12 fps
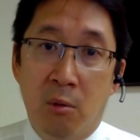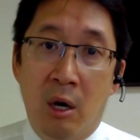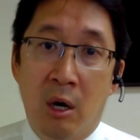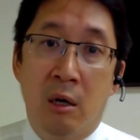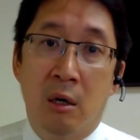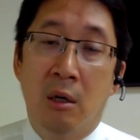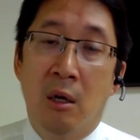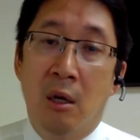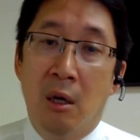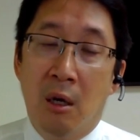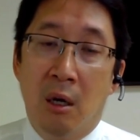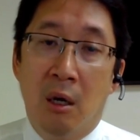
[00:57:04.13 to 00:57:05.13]
water
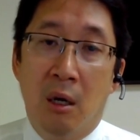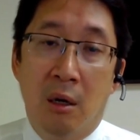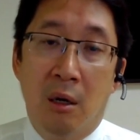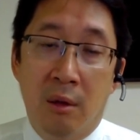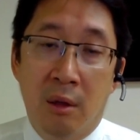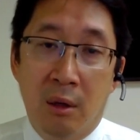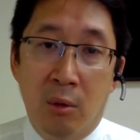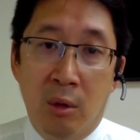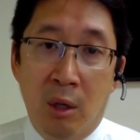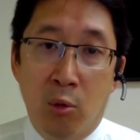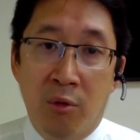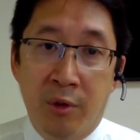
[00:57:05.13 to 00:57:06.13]
uh, that,
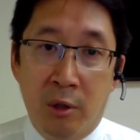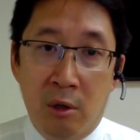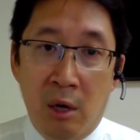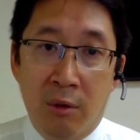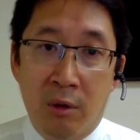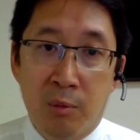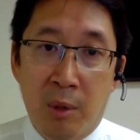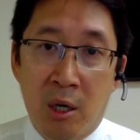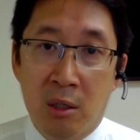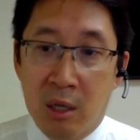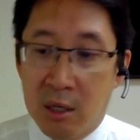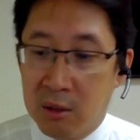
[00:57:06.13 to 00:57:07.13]
that will filter out these
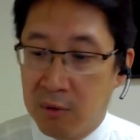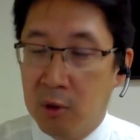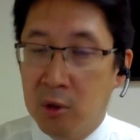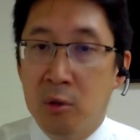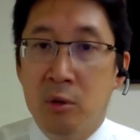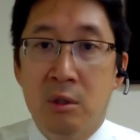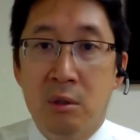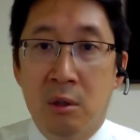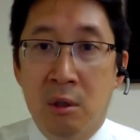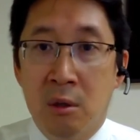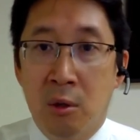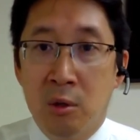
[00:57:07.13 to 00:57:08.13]
parasites for use
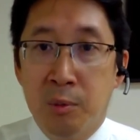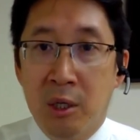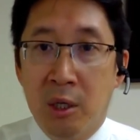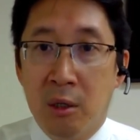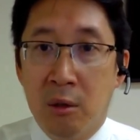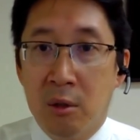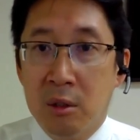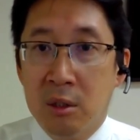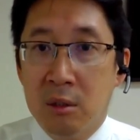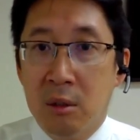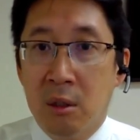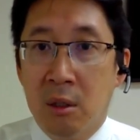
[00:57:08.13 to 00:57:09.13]
in those particular
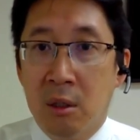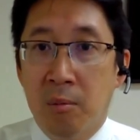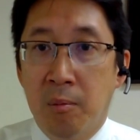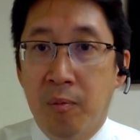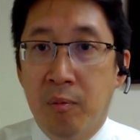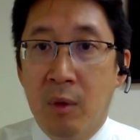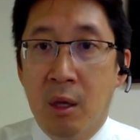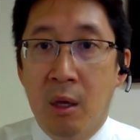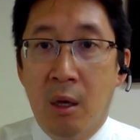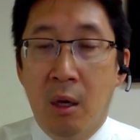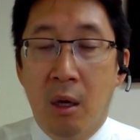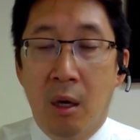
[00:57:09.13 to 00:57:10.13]
um,
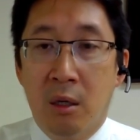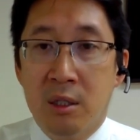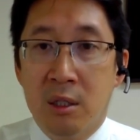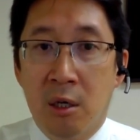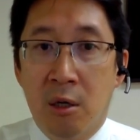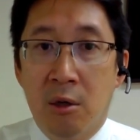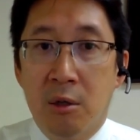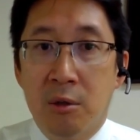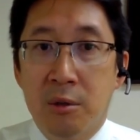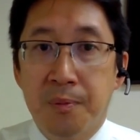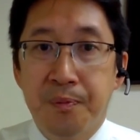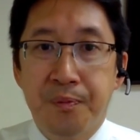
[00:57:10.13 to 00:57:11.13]
uh, scenarios.